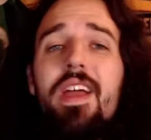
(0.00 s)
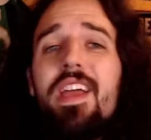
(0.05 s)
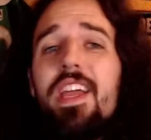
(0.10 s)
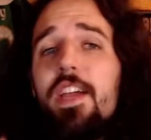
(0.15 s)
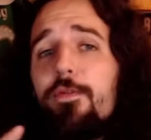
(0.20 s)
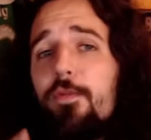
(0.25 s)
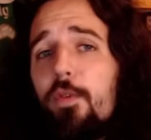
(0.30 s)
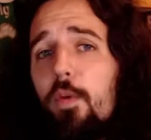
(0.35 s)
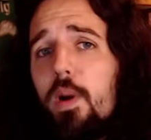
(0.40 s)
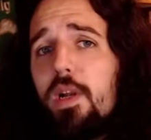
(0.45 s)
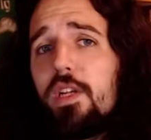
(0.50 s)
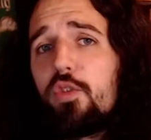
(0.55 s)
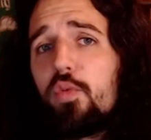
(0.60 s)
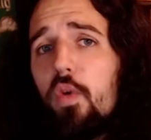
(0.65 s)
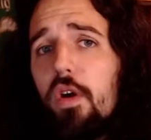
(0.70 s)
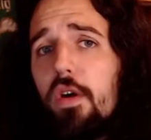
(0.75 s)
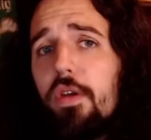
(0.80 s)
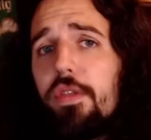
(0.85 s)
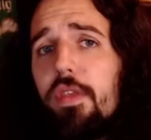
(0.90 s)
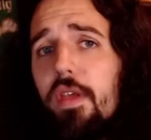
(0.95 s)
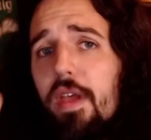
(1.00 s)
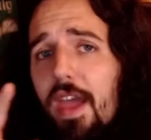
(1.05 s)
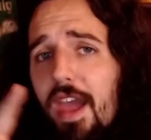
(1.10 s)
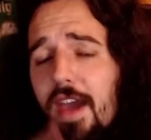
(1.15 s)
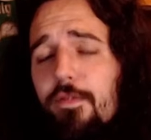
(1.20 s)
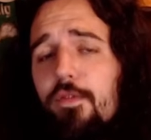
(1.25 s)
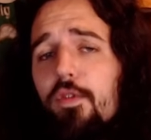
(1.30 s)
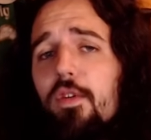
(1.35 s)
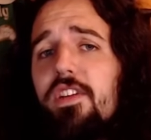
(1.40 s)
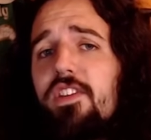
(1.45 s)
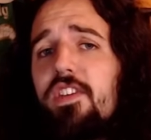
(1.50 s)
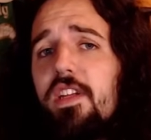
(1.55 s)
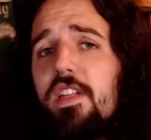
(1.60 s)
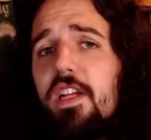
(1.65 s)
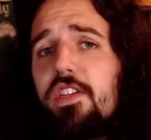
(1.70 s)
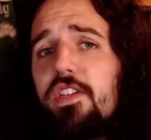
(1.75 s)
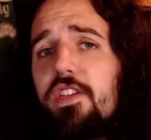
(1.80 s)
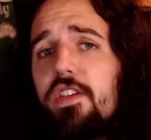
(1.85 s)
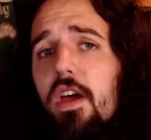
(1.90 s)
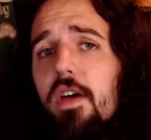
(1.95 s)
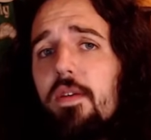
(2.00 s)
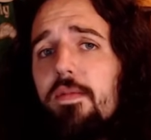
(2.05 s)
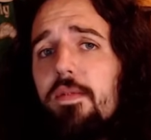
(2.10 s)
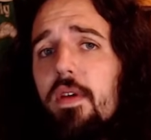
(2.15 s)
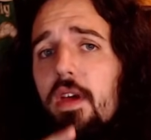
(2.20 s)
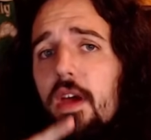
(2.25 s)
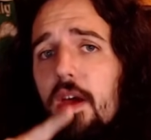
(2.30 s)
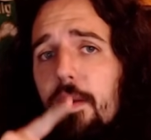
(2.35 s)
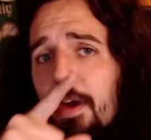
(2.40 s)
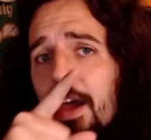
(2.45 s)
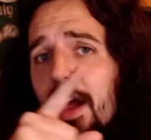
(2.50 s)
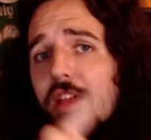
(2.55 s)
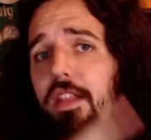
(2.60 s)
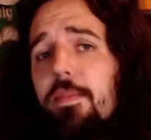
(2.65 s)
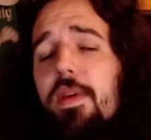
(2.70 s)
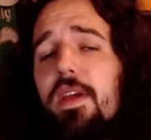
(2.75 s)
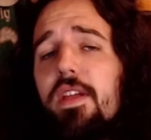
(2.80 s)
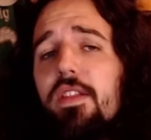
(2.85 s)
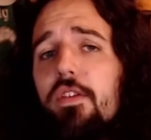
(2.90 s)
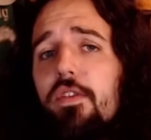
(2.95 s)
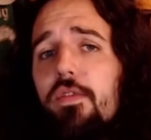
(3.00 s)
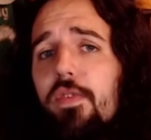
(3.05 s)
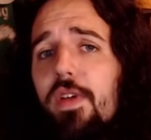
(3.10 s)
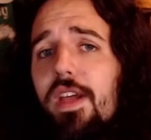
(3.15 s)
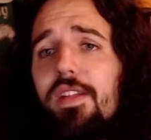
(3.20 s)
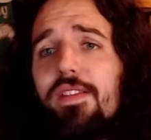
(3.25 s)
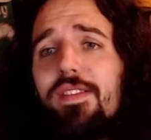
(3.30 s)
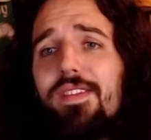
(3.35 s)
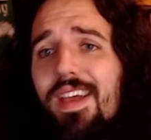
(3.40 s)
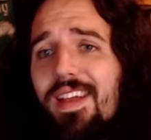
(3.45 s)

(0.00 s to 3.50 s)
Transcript: And for what it's worth, after I said that stuff about how the Panthers fans,